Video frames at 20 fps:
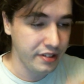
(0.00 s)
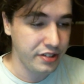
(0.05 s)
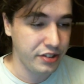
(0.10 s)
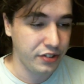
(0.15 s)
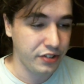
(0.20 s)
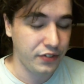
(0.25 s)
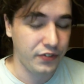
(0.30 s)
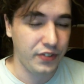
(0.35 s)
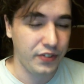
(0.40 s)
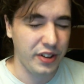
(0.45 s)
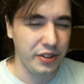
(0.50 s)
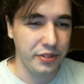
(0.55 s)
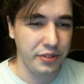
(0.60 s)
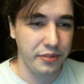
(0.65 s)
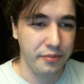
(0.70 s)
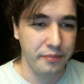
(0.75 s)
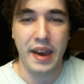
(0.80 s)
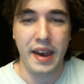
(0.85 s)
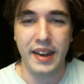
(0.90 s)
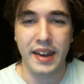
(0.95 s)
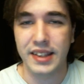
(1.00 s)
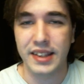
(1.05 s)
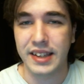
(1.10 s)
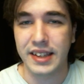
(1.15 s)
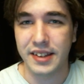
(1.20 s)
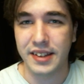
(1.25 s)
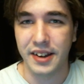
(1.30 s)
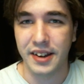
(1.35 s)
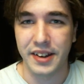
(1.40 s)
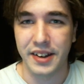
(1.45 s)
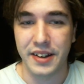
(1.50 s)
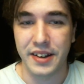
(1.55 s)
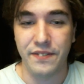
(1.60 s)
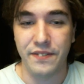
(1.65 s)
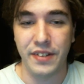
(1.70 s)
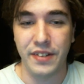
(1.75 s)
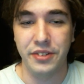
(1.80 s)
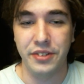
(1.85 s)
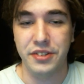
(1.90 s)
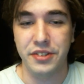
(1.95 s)
it just felt badly done. It
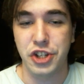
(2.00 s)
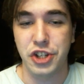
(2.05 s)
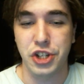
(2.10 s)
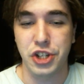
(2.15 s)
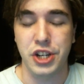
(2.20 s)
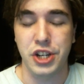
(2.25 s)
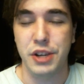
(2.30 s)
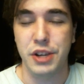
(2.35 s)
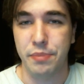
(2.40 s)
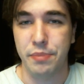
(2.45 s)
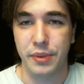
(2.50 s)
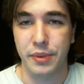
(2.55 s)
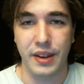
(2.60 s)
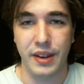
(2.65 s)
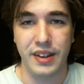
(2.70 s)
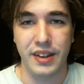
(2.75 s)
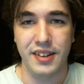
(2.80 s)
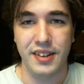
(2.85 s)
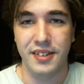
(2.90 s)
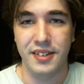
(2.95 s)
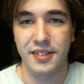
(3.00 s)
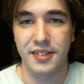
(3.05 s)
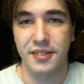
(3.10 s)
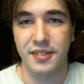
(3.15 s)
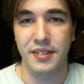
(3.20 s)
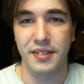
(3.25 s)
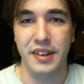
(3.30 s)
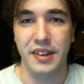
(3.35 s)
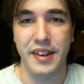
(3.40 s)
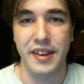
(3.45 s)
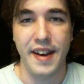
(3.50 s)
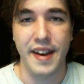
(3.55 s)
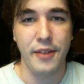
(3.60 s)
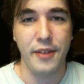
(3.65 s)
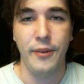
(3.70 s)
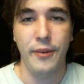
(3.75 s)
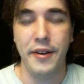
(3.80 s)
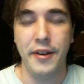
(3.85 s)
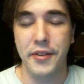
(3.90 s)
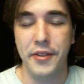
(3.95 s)
felt cheap and
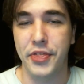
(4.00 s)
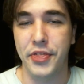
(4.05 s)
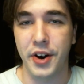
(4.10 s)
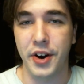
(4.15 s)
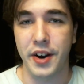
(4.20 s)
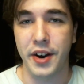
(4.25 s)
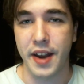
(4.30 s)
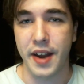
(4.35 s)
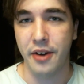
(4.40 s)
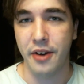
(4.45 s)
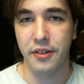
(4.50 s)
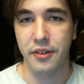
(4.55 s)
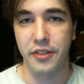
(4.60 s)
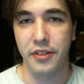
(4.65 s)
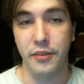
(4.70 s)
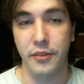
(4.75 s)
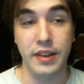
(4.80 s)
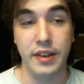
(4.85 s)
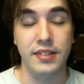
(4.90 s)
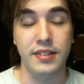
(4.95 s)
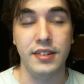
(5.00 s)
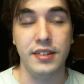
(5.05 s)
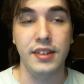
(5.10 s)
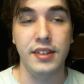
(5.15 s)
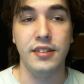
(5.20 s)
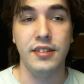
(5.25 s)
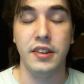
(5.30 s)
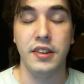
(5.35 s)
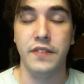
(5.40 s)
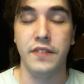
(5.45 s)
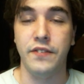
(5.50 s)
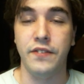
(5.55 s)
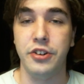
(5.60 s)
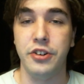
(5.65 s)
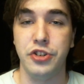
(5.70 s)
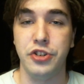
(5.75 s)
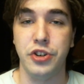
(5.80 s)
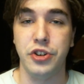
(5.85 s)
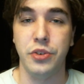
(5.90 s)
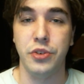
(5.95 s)
not well thought out the way scenes in the
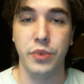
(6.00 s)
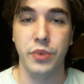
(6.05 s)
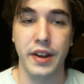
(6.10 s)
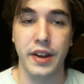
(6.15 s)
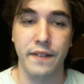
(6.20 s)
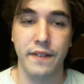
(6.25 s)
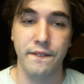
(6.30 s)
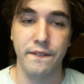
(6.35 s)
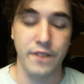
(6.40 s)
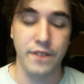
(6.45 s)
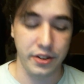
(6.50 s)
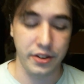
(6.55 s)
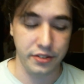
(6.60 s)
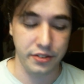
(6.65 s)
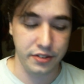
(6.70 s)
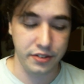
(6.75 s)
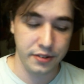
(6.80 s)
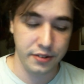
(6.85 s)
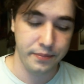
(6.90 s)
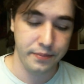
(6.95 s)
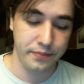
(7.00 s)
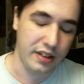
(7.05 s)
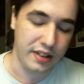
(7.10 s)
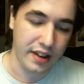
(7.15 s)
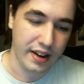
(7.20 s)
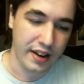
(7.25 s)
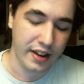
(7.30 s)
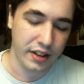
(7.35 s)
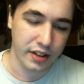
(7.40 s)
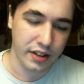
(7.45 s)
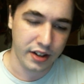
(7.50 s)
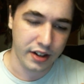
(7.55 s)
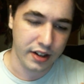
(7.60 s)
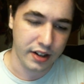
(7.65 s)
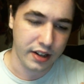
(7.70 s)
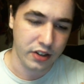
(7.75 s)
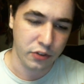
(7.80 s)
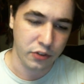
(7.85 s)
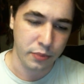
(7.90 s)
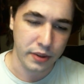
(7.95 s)
first show would have felt. The
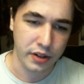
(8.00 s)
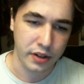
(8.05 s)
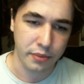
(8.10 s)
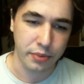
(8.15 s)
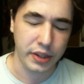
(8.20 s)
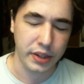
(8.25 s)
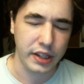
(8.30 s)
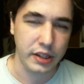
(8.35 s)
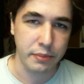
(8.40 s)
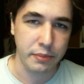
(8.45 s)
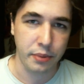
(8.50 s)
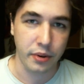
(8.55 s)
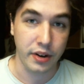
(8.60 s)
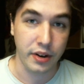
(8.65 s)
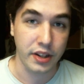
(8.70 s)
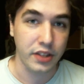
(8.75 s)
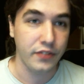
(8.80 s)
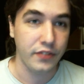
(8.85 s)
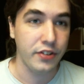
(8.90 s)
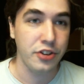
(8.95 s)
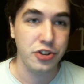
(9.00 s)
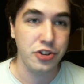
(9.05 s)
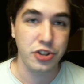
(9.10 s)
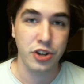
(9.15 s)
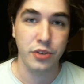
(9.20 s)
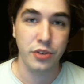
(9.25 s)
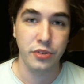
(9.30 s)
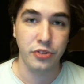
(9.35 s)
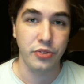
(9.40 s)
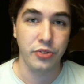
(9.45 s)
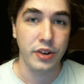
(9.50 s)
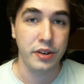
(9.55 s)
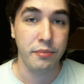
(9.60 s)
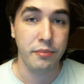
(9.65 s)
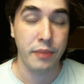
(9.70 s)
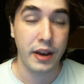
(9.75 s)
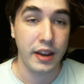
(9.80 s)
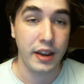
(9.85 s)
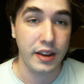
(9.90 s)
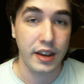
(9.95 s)
dialogue has been completely boring. The first show was
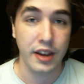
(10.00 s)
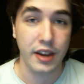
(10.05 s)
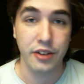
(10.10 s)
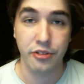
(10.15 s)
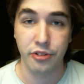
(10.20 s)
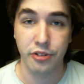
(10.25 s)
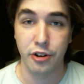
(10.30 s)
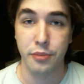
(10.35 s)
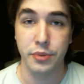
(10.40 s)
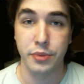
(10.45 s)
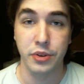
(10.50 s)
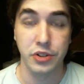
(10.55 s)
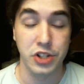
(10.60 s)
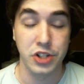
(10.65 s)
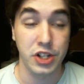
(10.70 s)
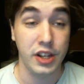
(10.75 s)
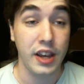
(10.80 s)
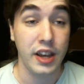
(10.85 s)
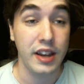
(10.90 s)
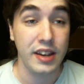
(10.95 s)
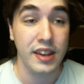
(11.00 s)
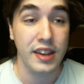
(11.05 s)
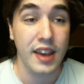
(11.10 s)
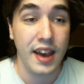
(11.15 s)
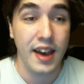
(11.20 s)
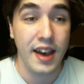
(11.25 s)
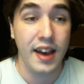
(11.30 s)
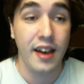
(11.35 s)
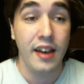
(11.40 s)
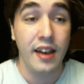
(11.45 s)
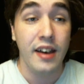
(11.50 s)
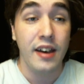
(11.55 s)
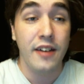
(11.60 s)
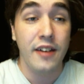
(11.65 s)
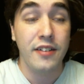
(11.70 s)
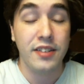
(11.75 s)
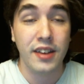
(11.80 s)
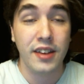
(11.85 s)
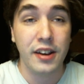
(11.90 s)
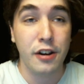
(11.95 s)
written by Gen Urobuchi, and yeah,
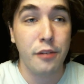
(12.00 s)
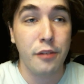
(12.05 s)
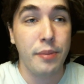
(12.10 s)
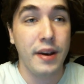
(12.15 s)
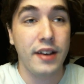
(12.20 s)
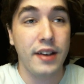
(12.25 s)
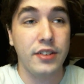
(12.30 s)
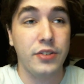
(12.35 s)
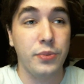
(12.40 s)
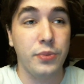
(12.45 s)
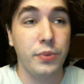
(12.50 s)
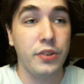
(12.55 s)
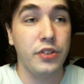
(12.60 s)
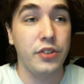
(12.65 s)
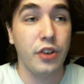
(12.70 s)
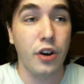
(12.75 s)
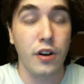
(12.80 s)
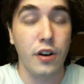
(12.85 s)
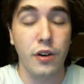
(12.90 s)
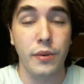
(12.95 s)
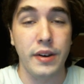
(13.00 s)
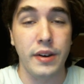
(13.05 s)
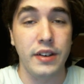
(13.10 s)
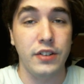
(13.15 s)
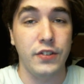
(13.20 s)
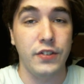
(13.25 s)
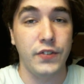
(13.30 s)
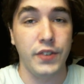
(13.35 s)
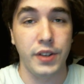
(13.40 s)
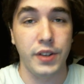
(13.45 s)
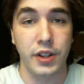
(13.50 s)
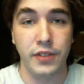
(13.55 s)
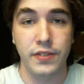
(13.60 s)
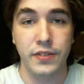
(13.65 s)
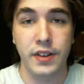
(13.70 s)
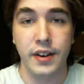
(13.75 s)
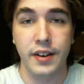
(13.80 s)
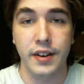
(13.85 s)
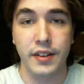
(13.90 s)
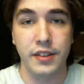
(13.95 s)
Psycho-Pass was always full
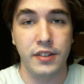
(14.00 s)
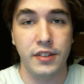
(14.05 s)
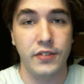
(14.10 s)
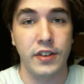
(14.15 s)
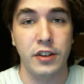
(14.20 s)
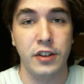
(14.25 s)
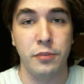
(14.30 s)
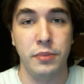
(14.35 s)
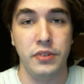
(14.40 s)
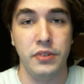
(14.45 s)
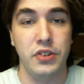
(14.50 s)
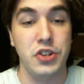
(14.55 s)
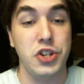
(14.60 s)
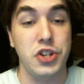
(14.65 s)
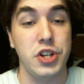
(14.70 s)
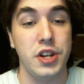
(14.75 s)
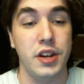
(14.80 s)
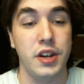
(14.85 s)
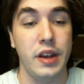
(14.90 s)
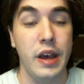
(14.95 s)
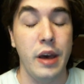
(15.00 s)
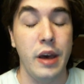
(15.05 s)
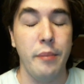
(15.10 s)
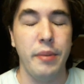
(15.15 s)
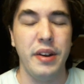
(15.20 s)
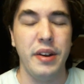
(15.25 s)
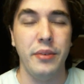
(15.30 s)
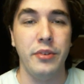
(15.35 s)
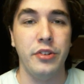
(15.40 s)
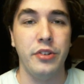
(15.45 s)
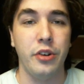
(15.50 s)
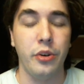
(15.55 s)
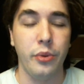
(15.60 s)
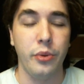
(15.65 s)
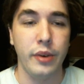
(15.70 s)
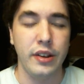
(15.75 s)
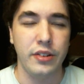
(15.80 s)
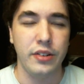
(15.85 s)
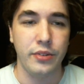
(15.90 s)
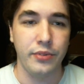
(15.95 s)
of tons of exposition, but it was
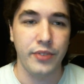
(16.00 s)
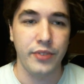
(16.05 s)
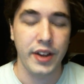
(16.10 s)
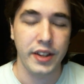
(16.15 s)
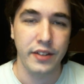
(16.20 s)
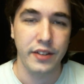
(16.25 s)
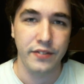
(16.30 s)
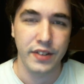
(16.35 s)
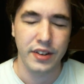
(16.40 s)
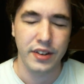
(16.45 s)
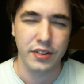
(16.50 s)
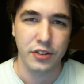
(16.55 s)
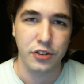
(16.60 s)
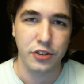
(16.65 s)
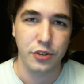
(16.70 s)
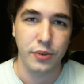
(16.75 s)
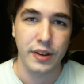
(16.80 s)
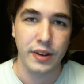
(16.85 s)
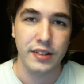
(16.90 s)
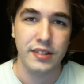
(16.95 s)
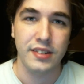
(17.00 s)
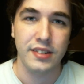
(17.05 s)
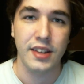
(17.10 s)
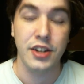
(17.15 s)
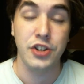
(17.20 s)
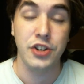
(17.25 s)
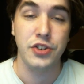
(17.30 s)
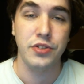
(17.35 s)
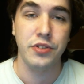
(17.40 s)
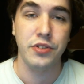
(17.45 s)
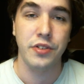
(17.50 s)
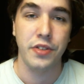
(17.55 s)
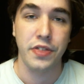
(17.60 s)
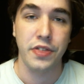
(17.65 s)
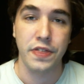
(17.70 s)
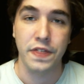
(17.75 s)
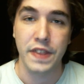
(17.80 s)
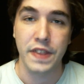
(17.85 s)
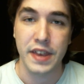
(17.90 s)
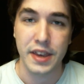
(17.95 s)
always relevant to a central
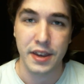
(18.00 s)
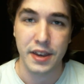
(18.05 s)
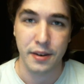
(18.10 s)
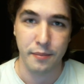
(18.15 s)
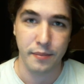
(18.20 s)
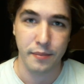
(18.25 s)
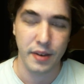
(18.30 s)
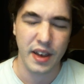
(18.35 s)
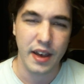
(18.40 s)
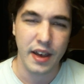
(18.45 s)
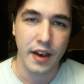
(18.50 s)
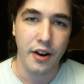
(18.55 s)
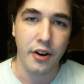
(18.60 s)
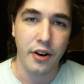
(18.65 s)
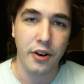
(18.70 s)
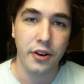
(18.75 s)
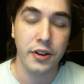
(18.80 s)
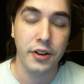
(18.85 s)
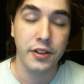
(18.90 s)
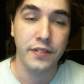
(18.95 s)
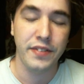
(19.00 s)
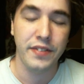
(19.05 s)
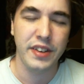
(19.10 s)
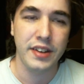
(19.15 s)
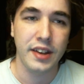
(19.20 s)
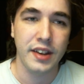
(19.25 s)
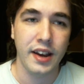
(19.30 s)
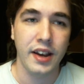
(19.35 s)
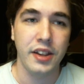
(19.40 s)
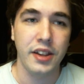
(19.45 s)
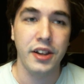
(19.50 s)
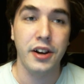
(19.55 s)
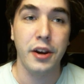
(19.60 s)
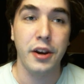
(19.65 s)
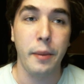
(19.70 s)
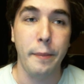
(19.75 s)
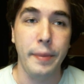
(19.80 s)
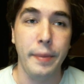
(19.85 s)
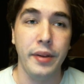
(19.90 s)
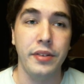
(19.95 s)
theme. All of the
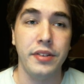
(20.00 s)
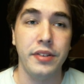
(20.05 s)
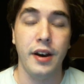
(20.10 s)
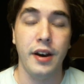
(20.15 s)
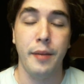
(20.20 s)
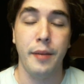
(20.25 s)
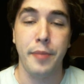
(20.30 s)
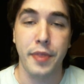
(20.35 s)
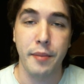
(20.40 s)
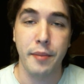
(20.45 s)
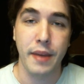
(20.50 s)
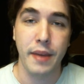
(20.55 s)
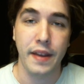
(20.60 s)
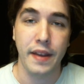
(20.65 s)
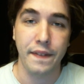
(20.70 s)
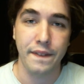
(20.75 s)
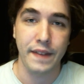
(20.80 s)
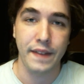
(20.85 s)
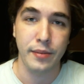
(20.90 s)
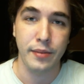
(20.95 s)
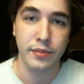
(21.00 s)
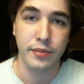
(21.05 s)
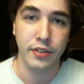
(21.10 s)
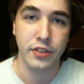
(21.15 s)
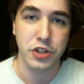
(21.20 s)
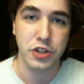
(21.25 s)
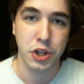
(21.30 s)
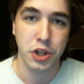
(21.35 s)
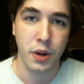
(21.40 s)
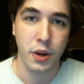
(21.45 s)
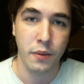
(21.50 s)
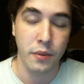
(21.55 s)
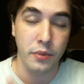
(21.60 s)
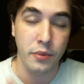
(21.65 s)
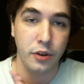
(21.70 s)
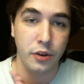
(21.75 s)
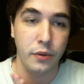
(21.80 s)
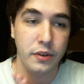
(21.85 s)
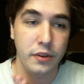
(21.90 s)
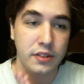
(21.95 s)
dialogue built up the main themes of the show. It
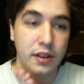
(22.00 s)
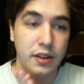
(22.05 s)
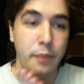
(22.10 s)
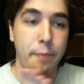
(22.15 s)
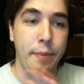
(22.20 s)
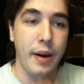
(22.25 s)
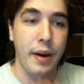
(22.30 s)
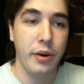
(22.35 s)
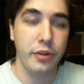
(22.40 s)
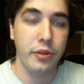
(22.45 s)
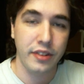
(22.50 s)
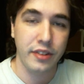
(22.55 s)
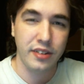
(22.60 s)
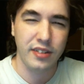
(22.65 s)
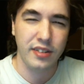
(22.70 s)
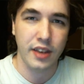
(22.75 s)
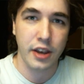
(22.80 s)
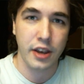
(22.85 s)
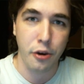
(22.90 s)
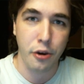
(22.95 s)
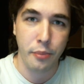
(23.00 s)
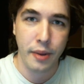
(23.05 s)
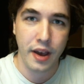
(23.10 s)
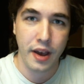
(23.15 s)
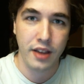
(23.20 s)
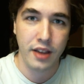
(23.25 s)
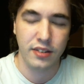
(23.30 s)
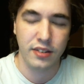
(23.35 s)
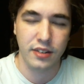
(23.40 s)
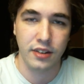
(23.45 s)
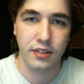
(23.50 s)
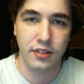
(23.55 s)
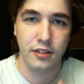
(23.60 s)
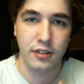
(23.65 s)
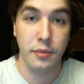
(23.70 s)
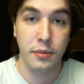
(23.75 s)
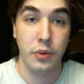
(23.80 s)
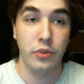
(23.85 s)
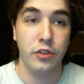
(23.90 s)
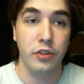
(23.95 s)
was always about the Psycho-Pass
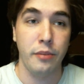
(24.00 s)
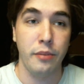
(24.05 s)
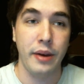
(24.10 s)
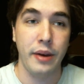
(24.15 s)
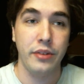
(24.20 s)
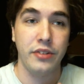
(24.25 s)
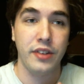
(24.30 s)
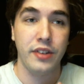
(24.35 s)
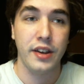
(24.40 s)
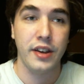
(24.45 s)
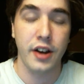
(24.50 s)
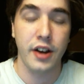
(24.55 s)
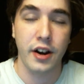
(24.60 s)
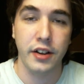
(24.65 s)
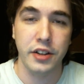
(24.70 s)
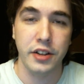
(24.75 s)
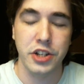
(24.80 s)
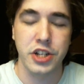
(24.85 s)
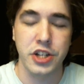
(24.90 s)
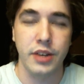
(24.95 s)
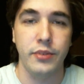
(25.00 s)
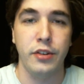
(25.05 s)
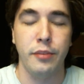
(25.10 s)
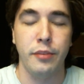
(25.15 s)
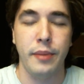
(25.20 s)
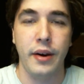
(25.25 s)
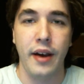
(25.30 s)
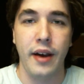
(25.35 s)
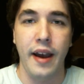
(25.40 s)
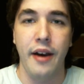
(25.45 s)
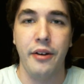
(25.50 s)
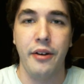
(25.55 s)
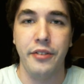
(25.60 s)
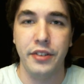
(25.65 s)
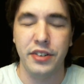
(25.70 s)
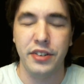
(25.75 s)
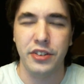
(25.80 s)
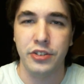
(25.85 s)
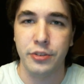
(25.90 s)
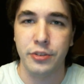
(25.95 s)
system. It was about psychology. It was about how
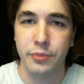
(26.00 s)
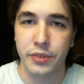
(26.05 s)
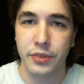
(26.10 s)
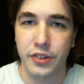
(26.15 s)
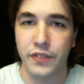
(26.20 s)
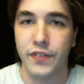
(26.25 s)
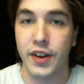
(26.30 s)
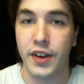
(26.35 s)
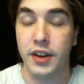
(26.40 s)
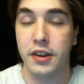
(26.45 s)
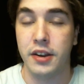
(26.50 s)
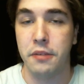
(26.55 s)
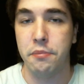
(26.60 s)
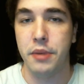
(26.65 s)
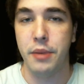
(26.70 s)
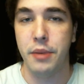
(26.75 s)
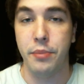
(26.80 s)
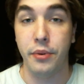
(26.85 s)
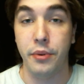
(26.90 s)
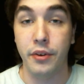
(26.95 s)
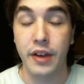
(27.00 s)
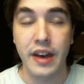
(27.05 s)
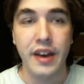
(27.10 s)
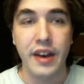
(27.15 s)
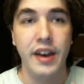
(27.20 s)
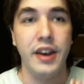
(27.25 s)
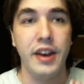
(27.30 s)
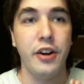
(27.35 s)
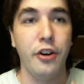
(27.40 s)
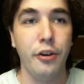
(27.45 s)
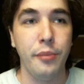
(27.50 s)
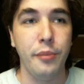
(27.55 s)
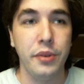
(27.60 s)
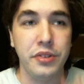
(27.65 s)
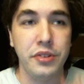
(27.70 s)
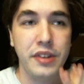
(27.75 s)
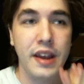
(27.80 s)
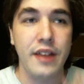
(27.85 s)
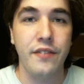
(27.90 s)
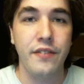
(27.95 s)
the system was affecting people. And
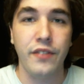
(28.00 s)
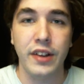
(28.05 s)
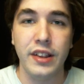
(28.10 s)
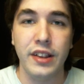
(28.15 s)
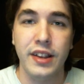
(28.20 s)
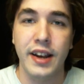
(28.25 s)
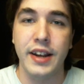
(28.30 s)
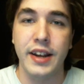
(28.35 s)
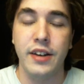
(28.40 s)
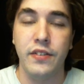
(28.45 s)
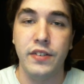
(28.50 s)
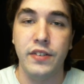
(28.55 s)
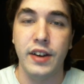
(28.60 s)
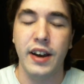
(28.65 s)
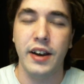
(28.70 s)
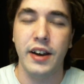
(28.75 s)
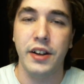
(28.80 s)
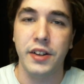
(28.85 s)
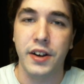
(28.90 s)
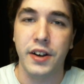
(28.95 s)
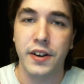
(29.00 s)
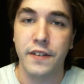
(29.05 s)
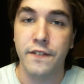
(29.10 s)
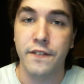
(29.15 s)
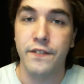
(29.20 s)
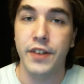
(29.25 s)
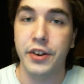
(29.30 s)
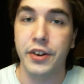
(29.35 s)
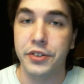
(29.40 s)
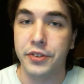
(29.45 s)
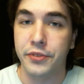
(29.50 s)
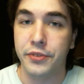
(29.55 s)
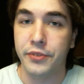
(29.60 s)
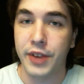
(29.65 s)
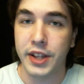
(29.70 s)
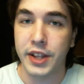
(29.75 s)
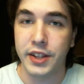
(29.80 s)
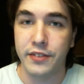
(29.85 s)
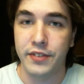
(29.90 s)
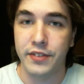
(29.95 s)
almost every line of dialogue felt
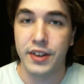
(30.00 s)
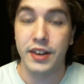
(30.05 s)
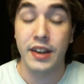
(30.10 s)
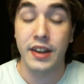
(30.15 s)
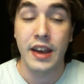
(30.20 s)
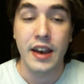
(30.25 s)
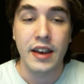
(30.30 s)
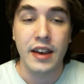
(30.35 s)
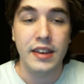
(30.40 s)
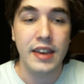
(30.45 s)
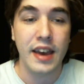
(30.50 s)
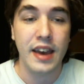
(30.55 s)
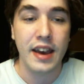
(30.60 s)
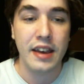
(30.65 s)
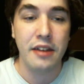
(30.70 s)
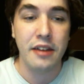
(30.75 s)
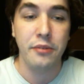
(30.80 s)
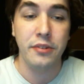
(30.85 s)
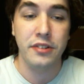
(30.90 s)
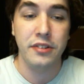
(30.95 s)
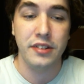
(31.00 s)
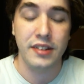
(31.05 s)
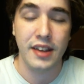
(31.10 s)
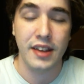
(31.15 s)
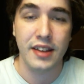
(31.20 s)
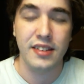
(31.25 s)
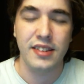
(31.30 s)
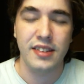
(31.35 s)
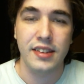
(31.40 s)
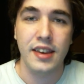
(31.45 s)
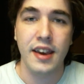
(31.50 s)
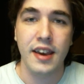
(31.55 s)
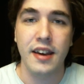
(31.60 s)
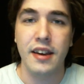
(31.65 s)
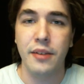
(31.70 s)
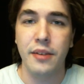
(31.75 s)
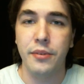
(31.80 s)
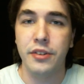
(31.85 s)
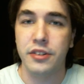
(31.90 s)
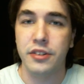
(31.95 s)
relevant. Yeah, it was dense.
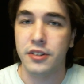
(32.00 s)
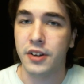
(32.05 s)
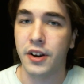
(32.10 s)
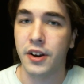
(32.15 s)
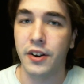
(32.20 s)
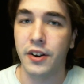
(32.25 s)
Yeah, it was